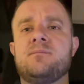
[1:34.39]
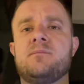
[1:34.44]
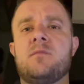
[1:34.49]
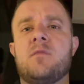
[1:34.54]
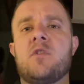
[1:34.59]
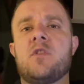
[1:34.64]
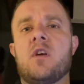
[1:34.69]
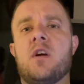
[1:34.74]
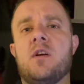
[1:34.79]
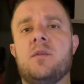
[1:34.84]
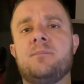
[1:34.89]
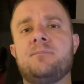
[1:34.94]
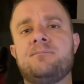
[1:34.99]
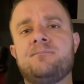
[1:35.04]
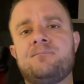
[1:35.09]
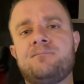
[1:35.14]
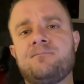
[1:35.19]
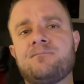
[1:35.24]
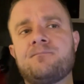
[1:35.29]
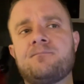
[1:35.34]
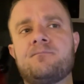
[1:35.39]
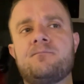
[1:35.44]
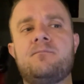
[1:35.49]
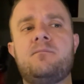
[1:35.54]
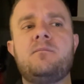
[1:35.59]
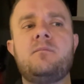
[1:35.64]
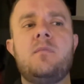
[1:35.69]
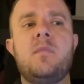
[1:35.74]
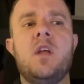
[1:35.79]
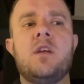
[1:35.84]
so
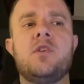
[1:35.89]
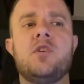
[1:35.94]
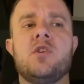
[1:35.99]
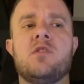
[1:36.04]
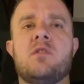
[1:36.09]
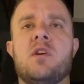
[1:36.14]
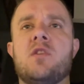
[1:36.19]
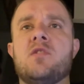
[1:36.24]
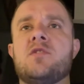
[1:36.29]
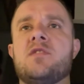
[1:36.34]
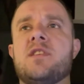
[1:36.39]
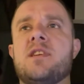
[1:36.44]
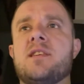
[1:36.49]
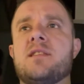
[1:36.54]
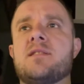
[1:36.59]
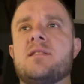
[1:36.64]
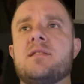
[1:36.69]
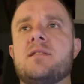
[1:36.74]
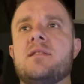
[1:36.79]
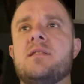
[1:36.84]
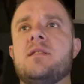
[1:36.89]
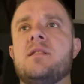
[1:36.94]
Euro 6.